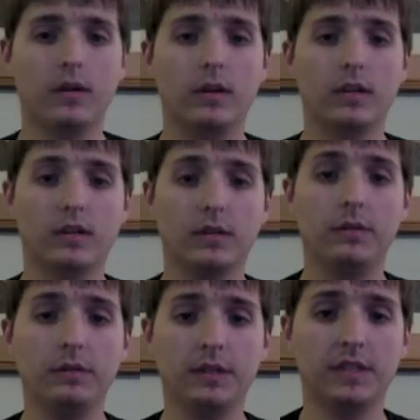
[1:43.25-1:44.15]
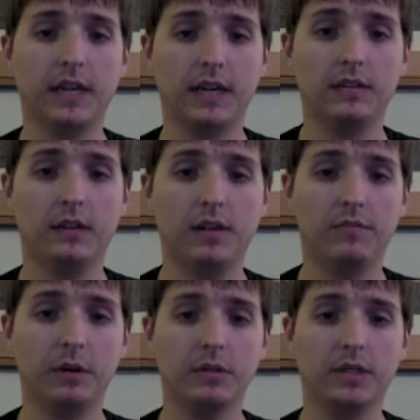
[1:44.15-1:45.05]
So Newton's second law of
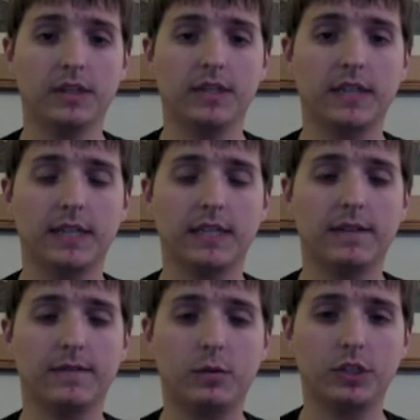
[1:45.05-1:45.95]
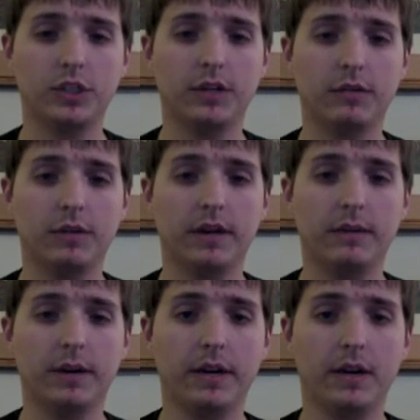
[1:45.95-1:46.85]
motion states that a force generated
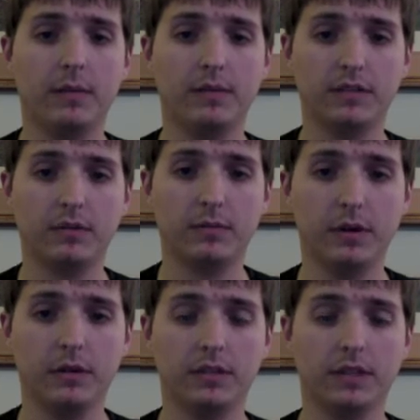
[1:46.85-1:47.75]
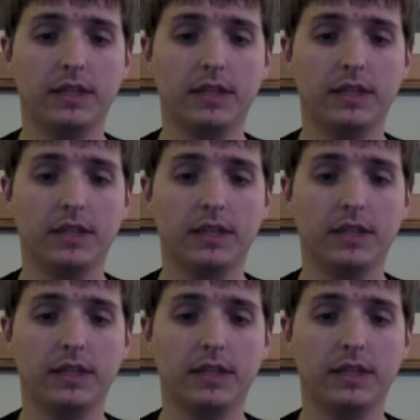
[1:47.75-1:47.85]
by an object or person